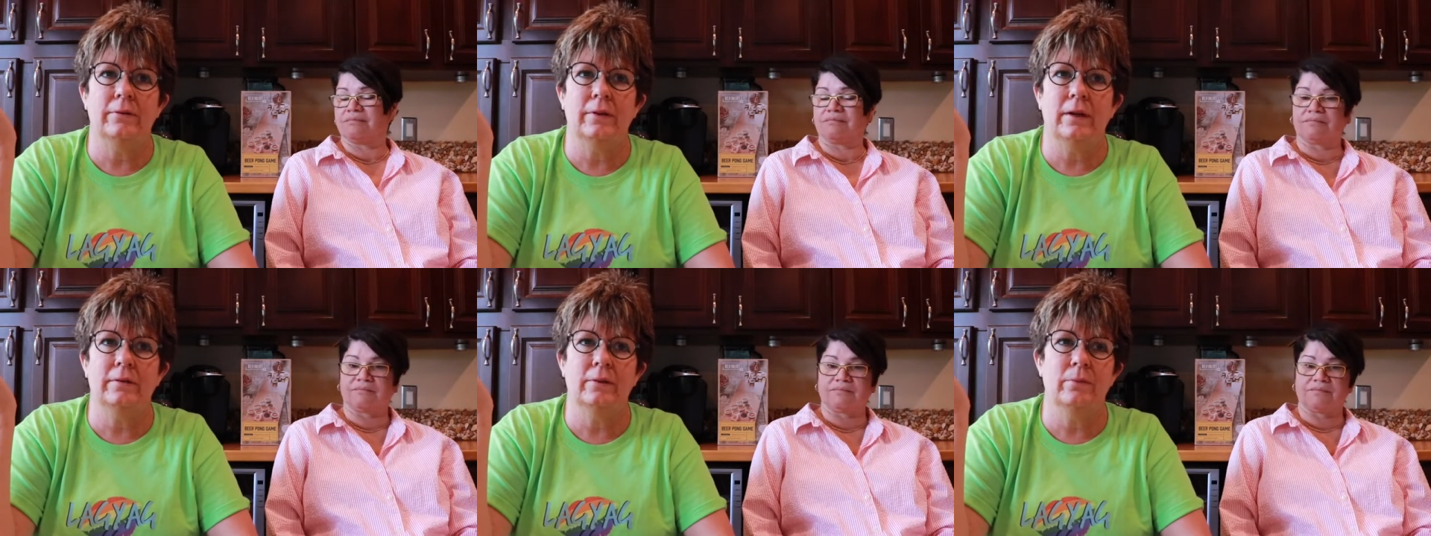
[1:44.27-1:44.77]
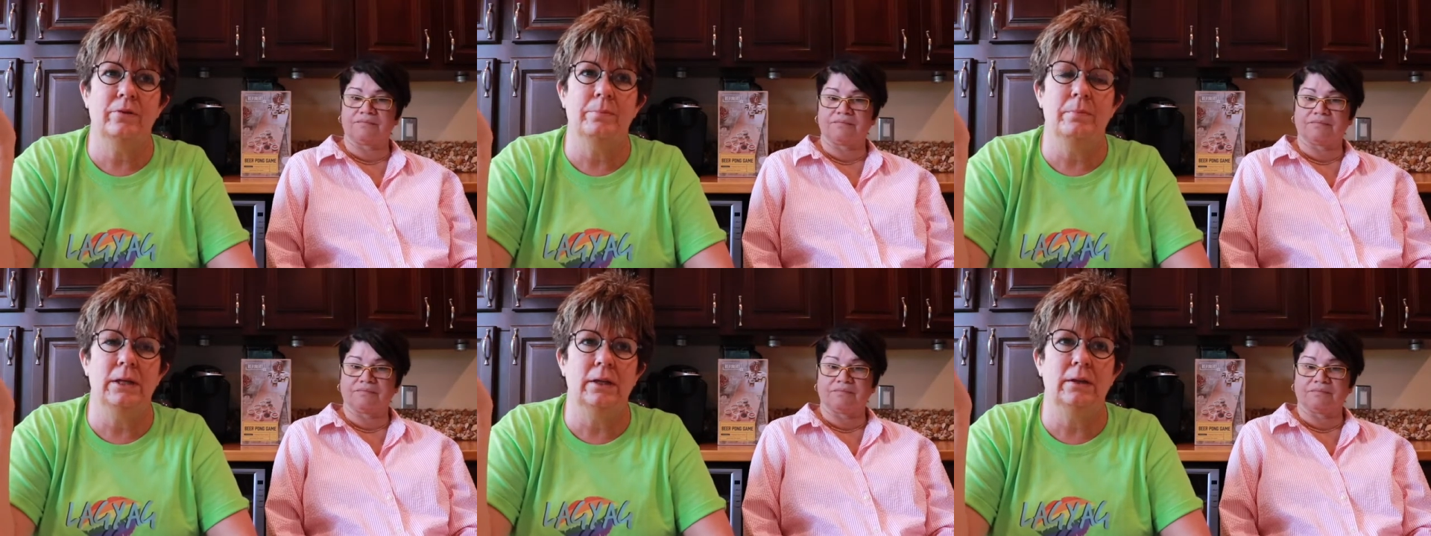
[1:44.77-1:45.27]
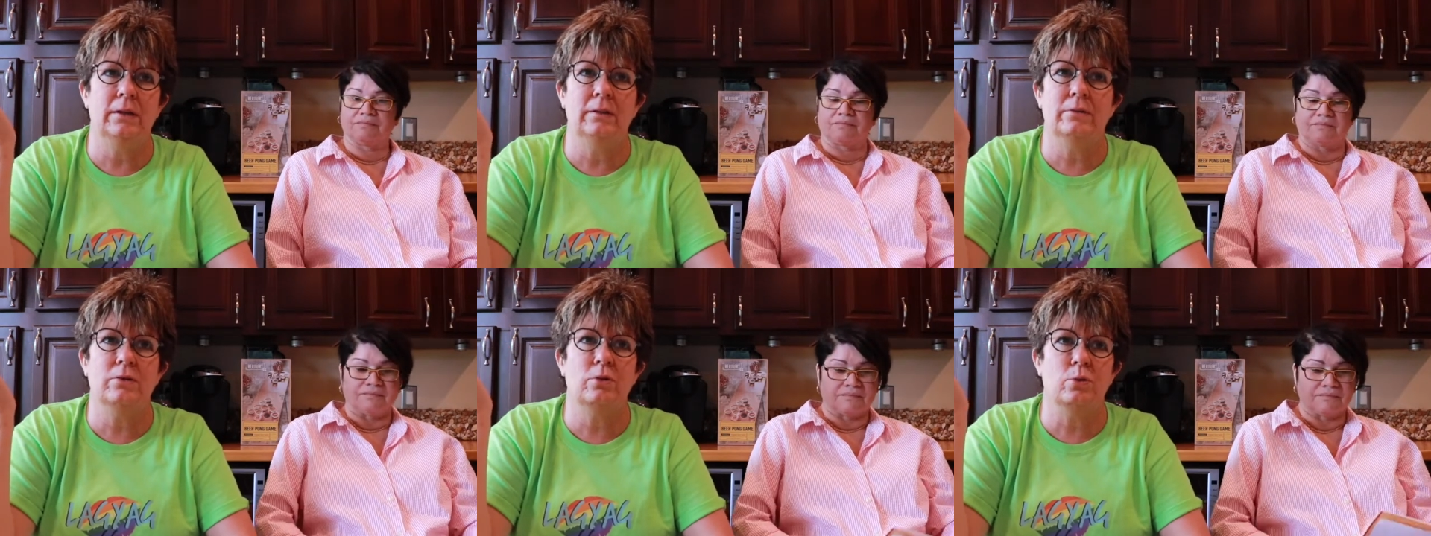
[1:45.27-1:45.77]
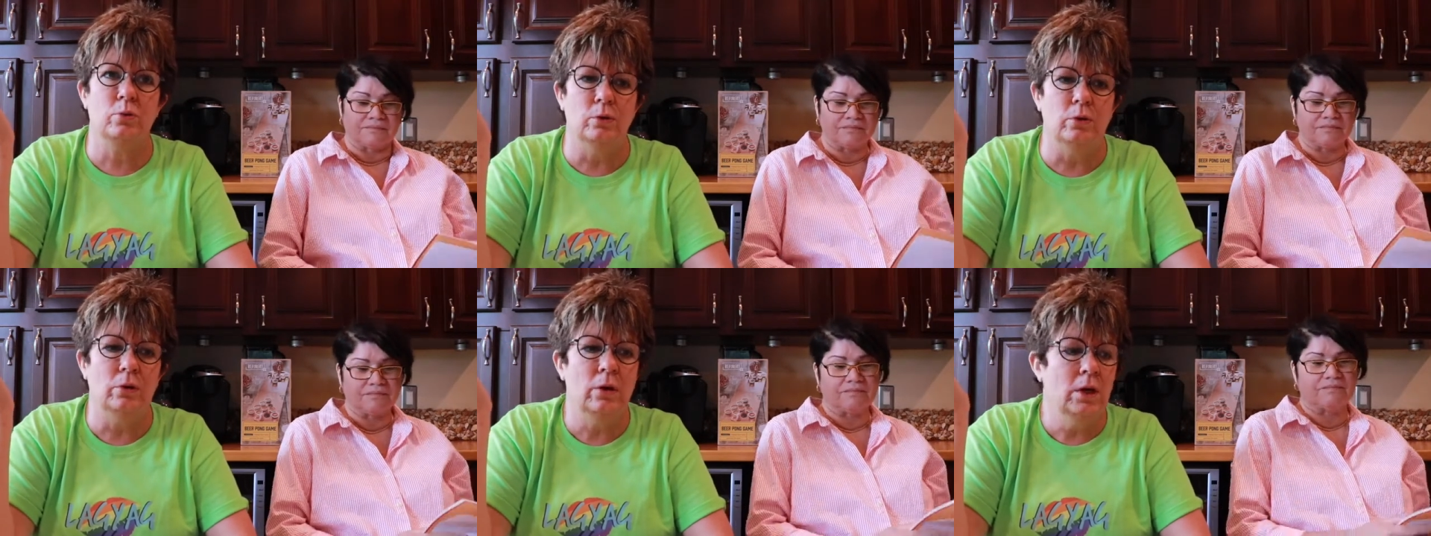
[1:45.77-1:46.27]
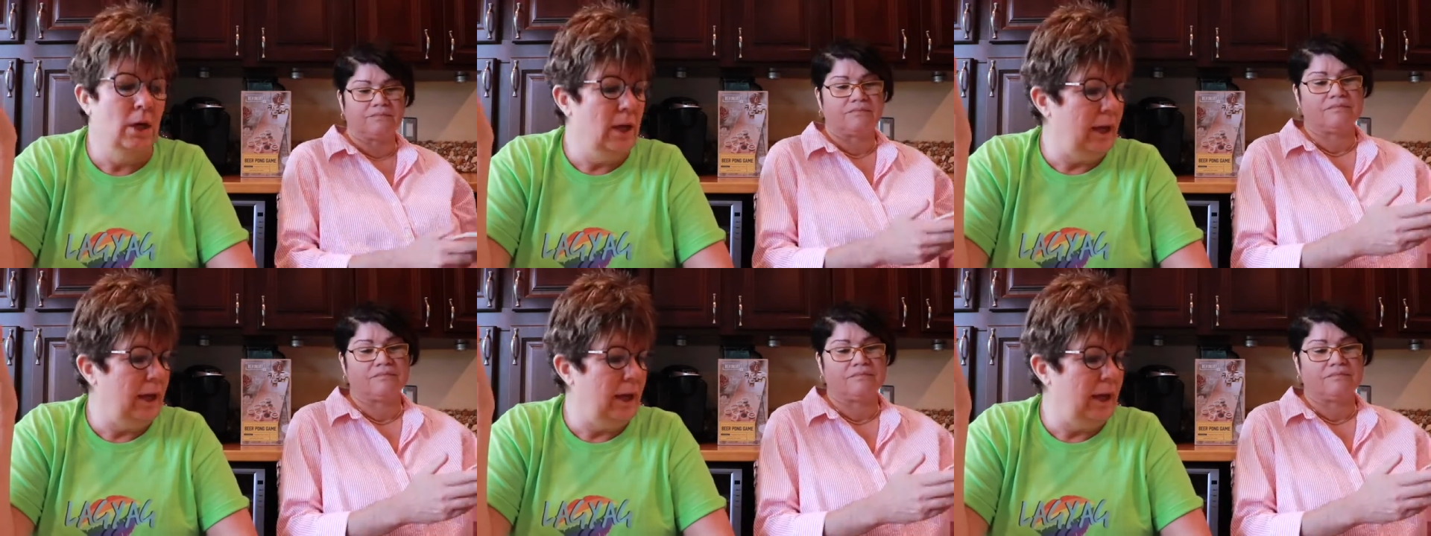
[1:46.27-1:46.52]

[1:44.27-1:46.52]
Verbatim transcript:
Speaker 1: those things. It was mean, it was cruel.